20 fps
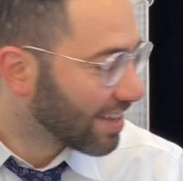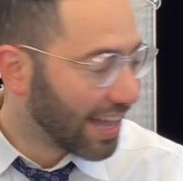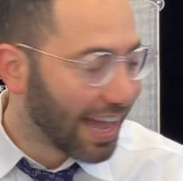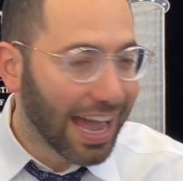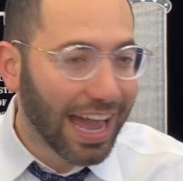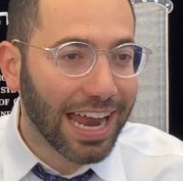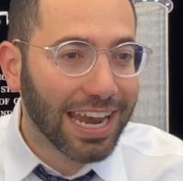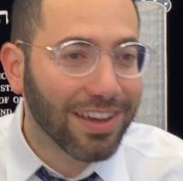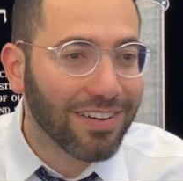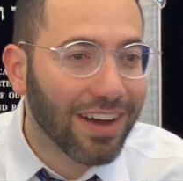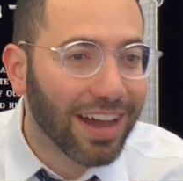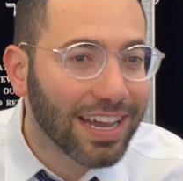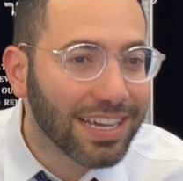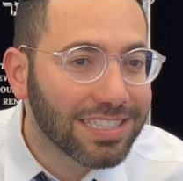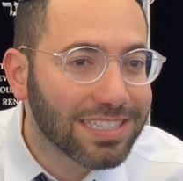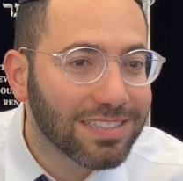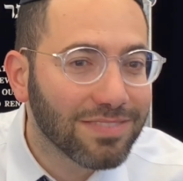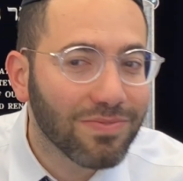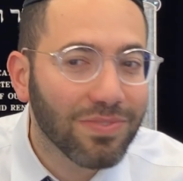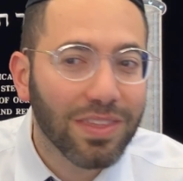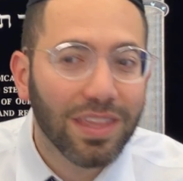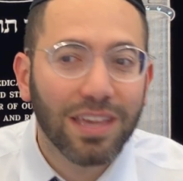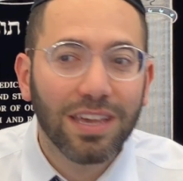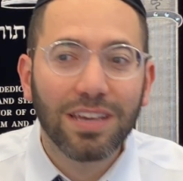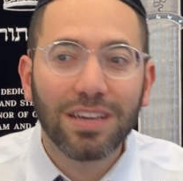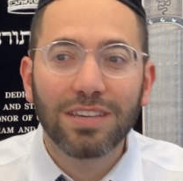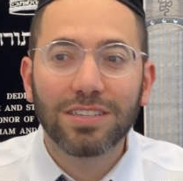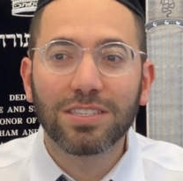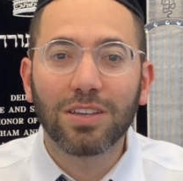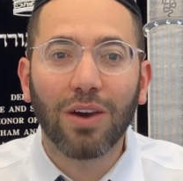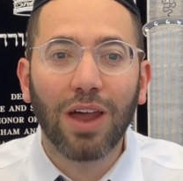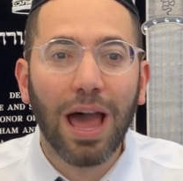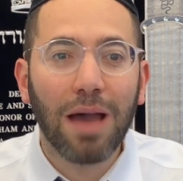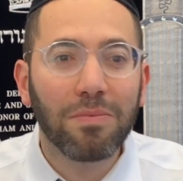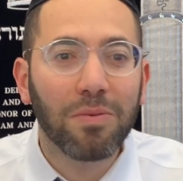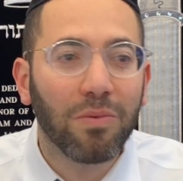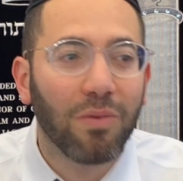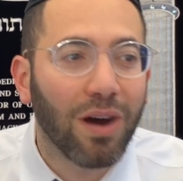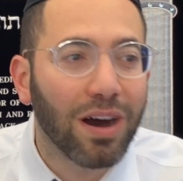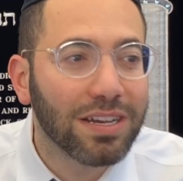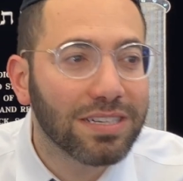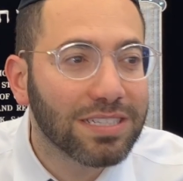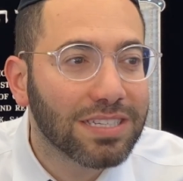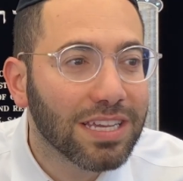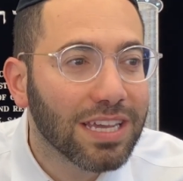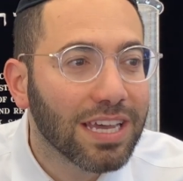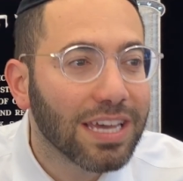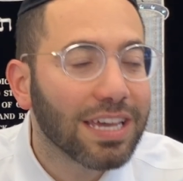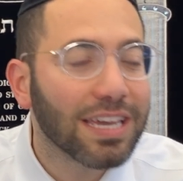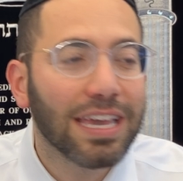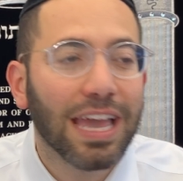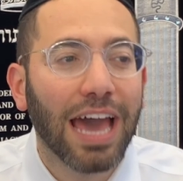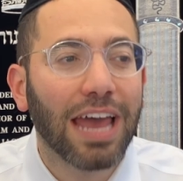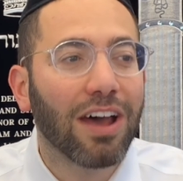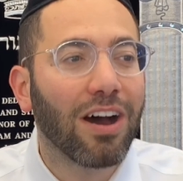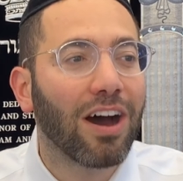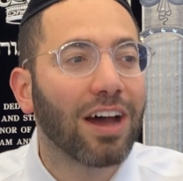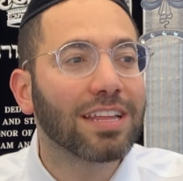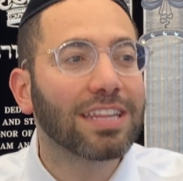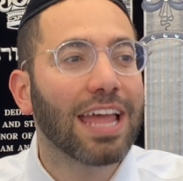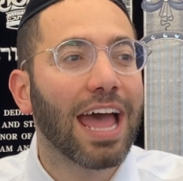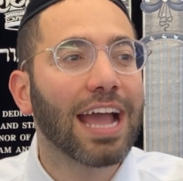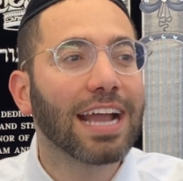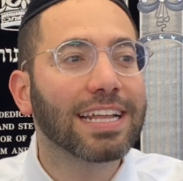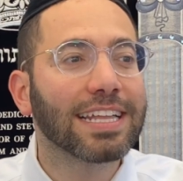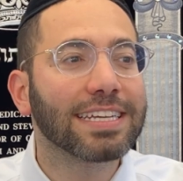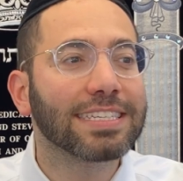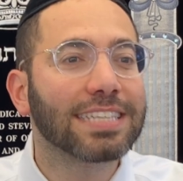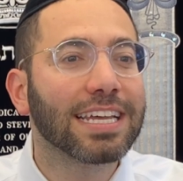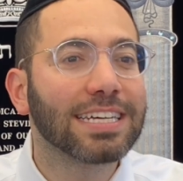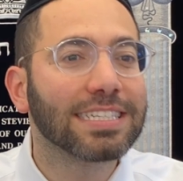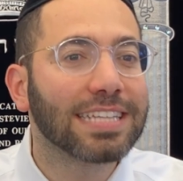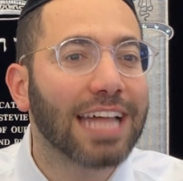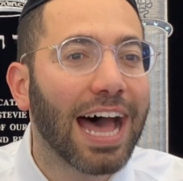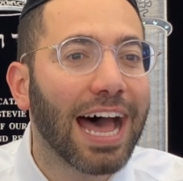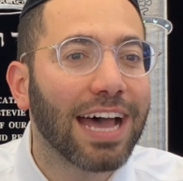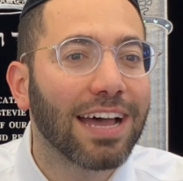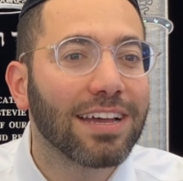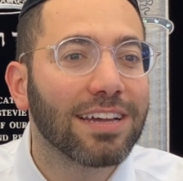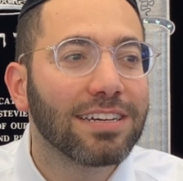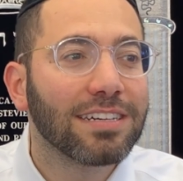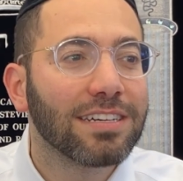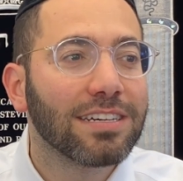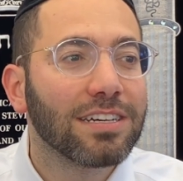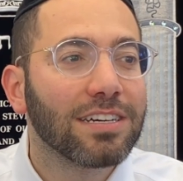Anyways, so what happened was, he had a heart attack, this as that.